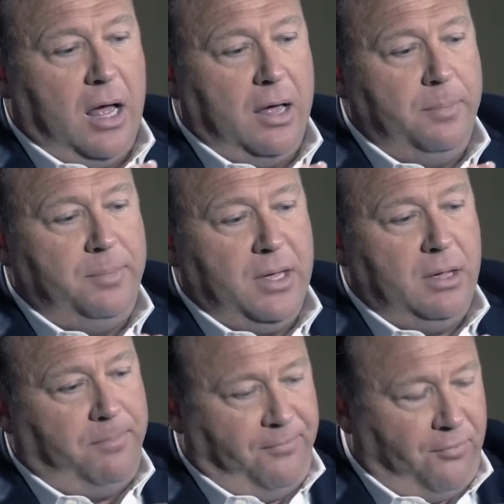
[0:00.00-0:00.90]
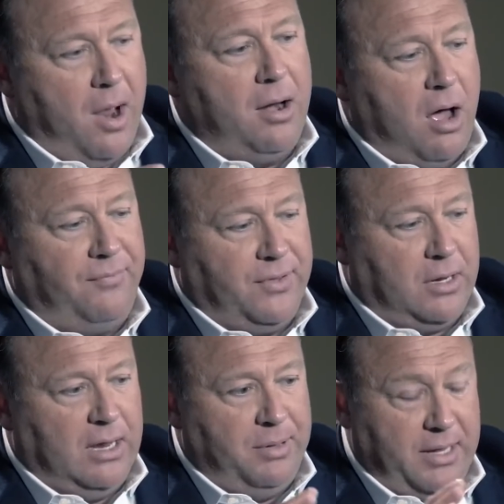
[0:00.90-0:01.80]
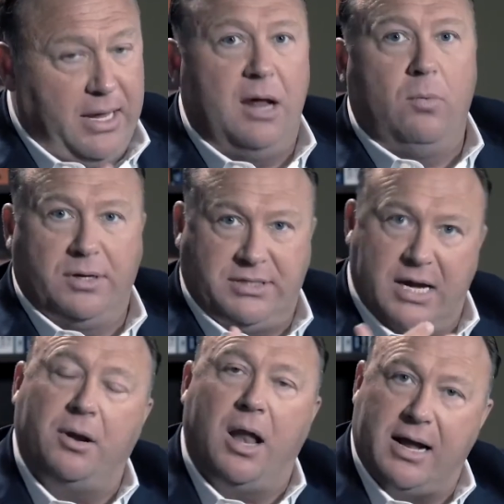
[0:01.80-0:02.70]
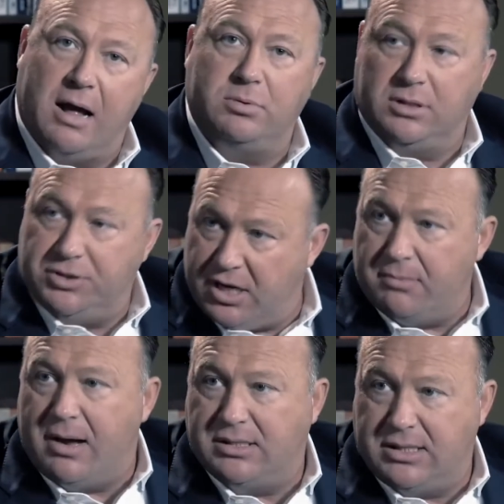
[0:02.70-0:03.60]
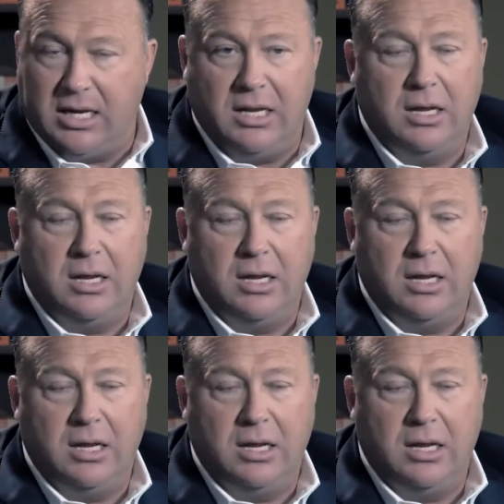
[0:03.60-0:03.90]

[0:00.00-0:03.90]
the front off the clip in the end where it sounded like I was legitimizing it.